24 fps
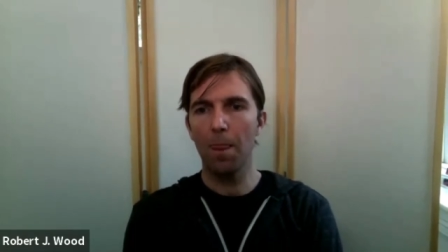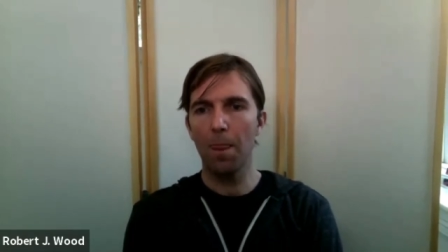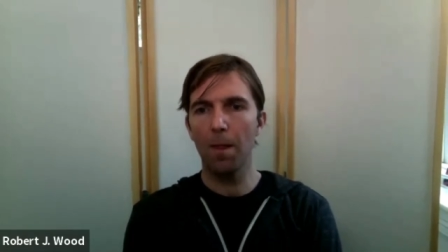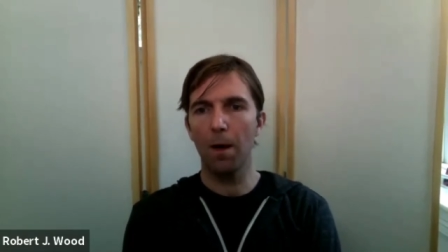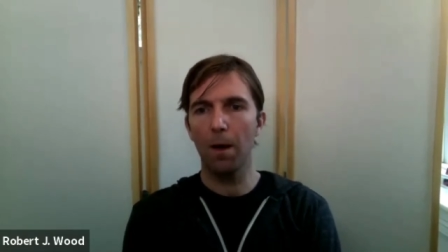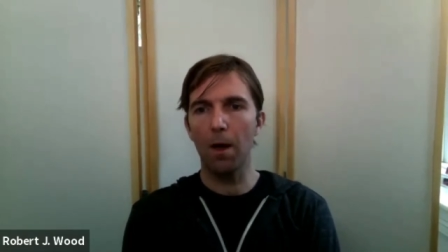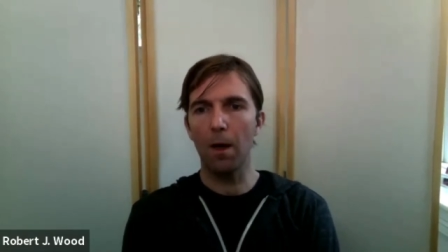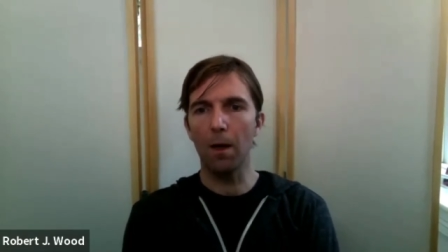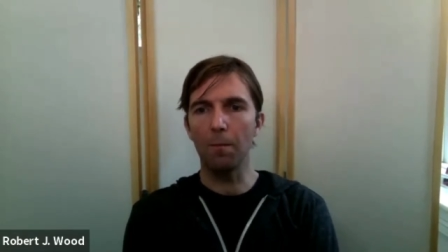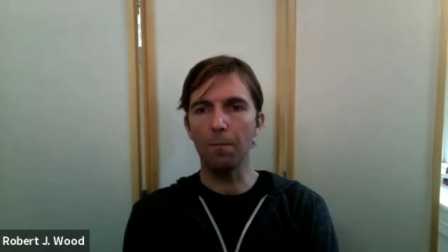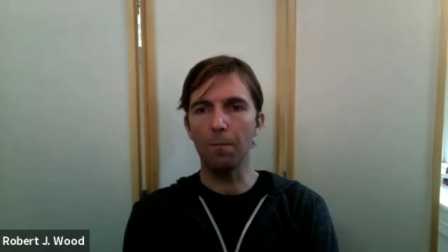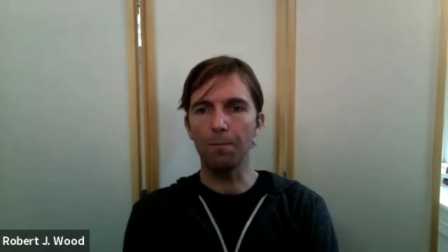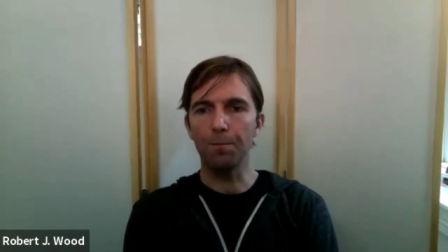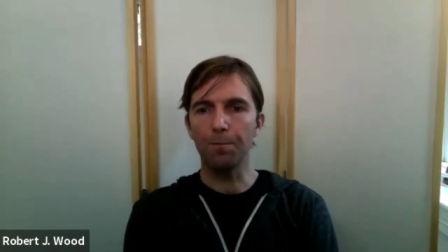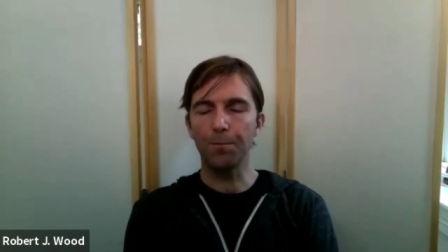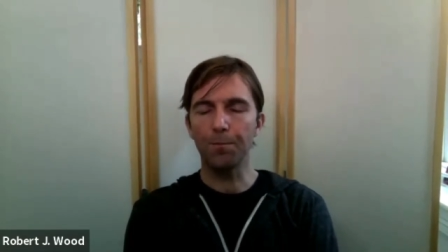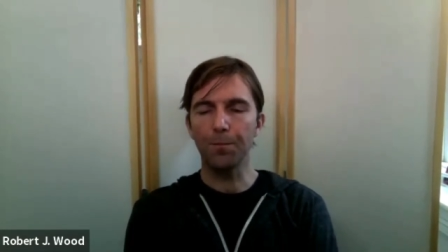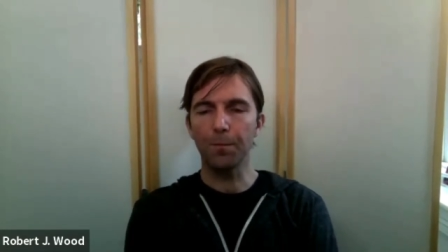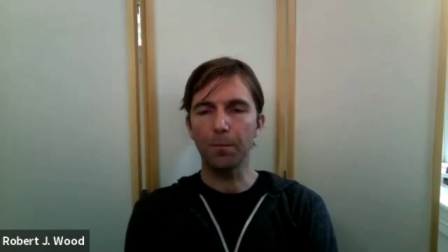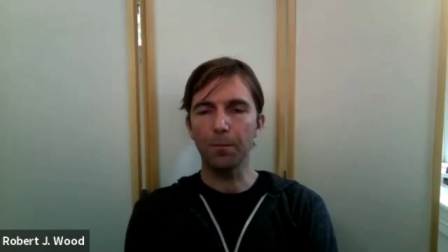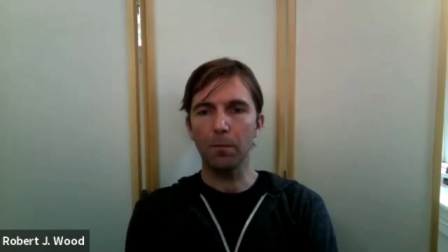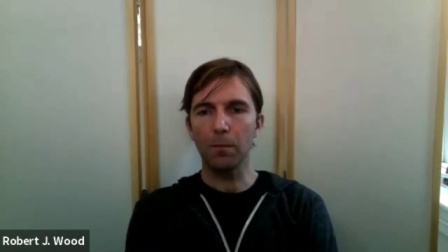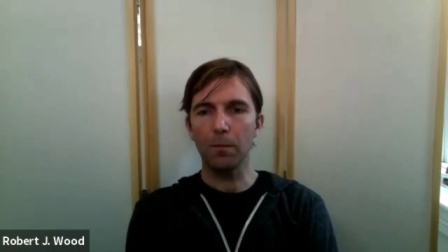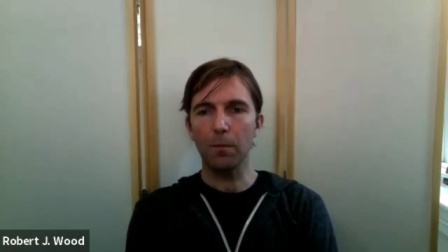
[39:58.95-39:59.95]
Um, mm-hmm.
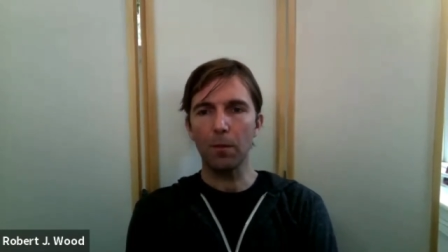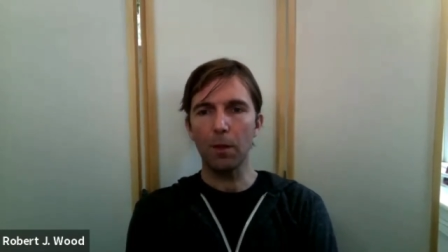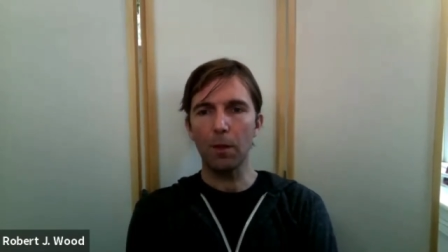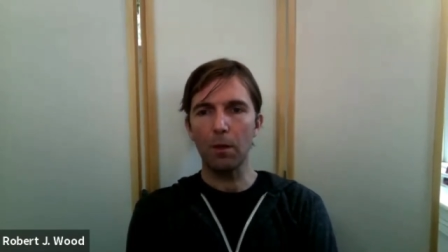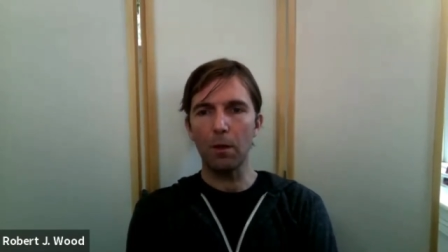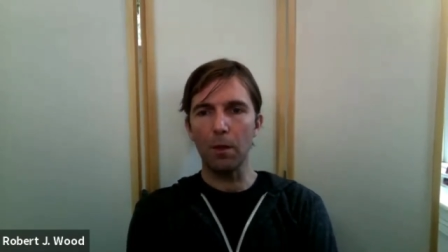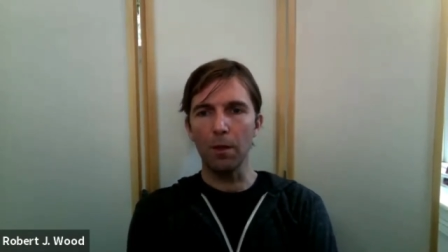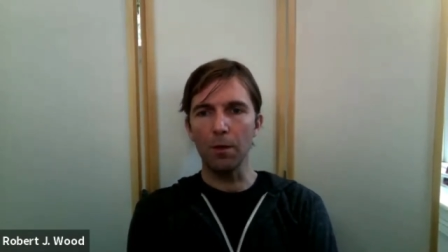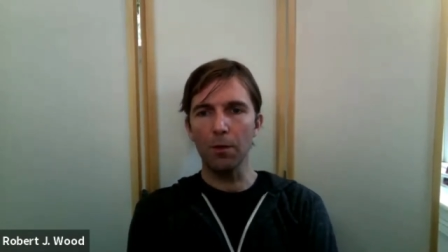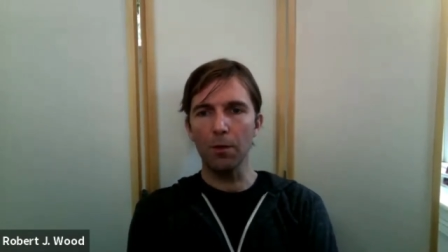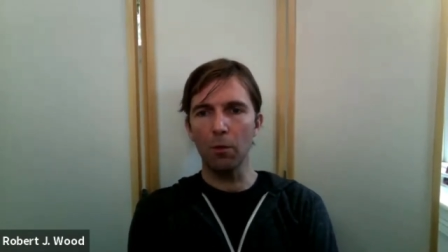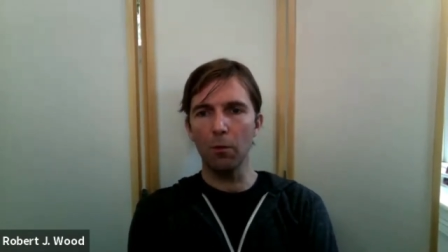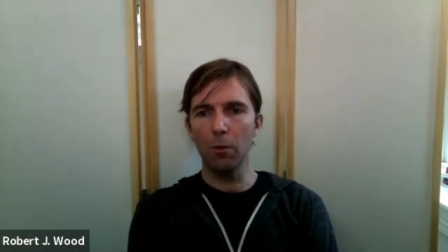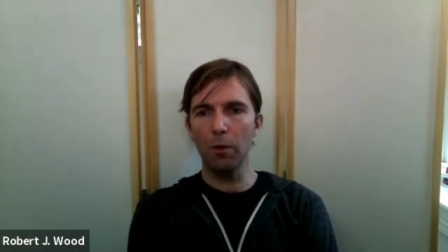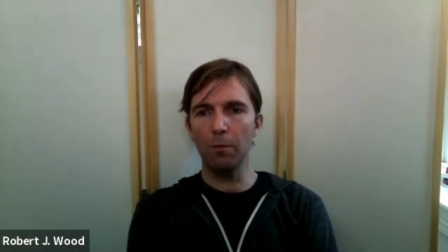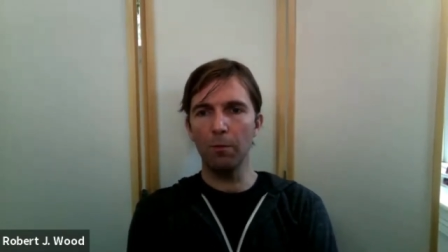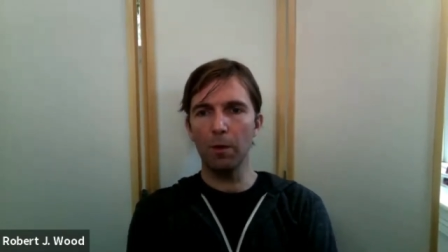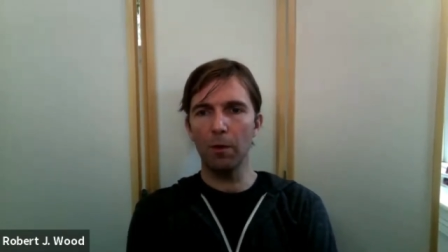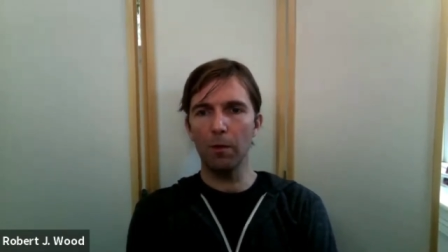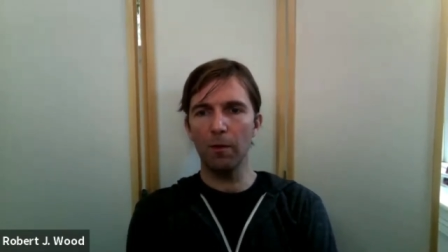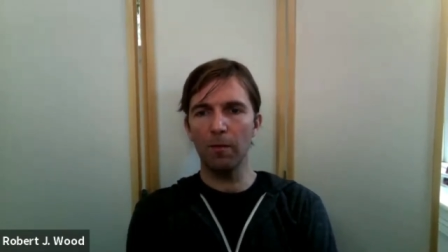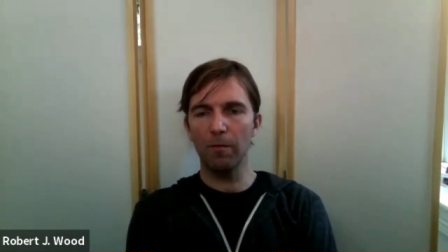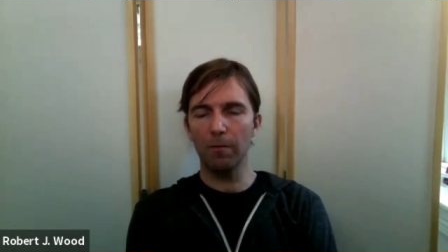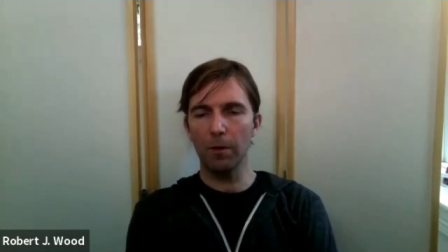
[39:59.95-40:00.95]
And so we've been, uh,